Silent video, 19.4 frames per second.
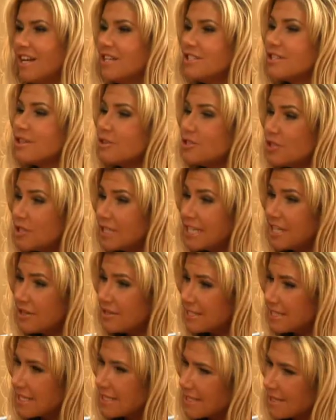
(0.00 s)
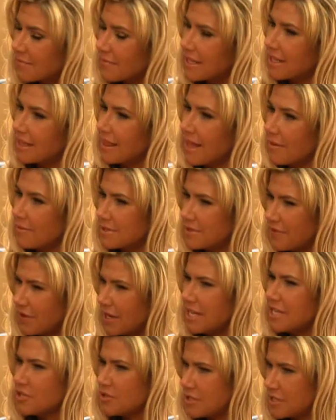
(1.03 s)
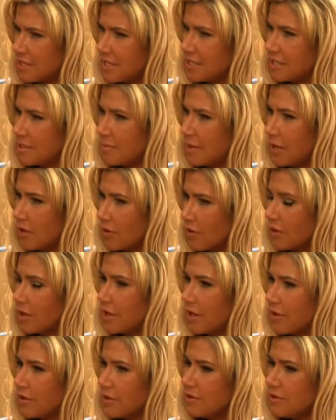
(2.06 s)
So Julie, you said something that was very interesting to me earlier.